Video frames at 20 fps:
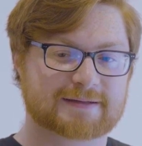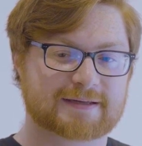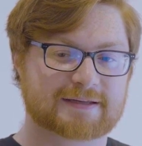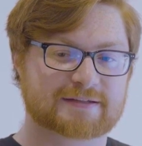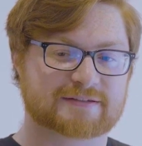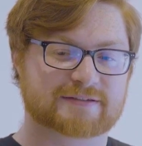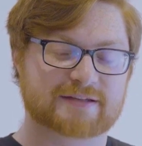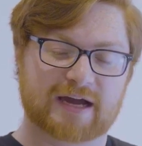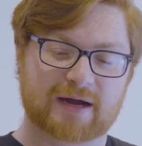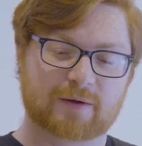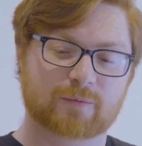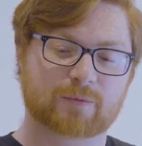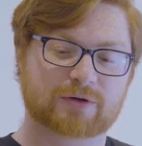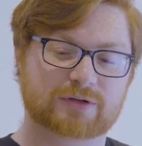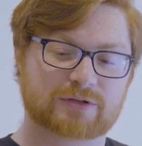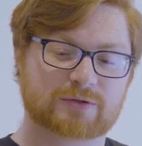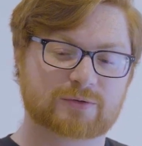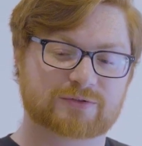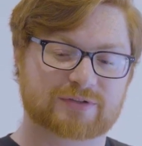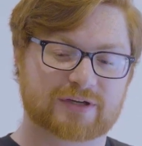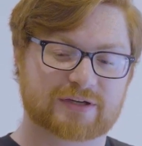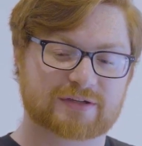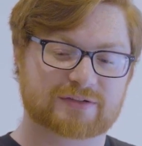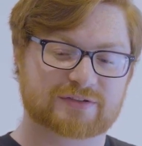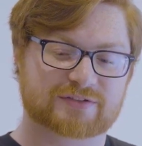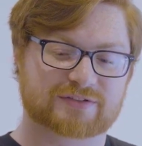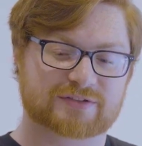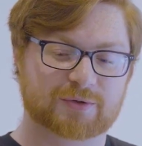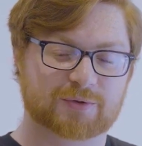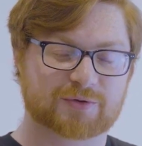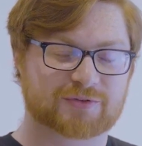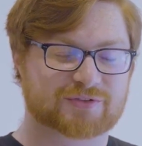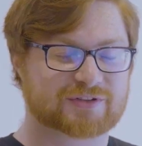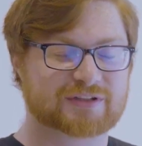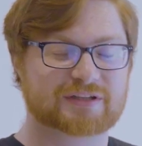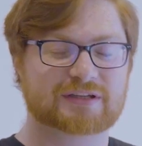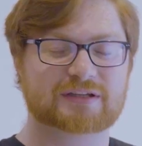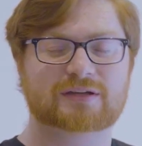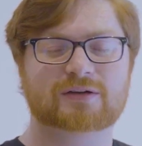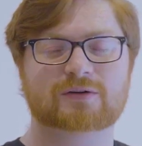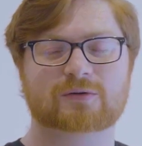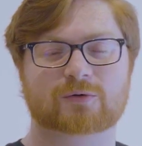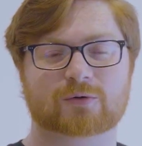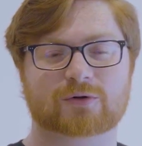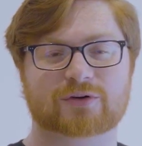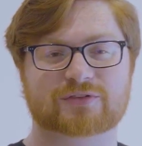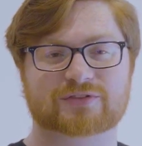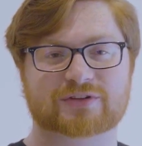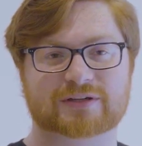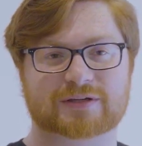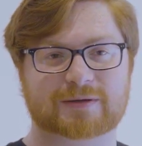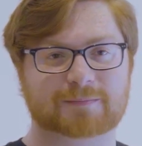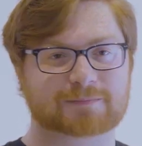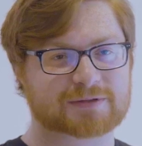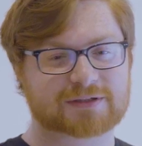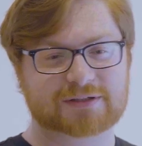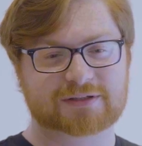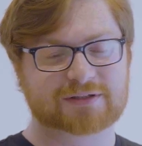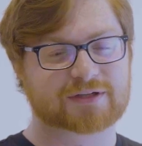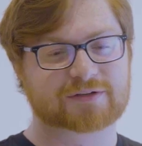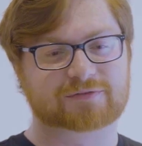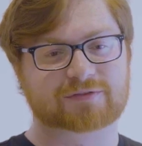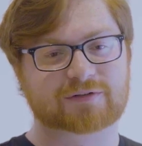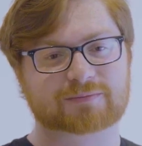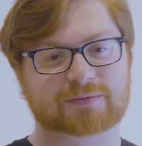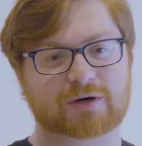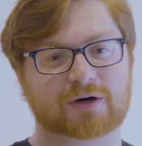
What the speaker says: Is that what you tend to still see, or is it a completely different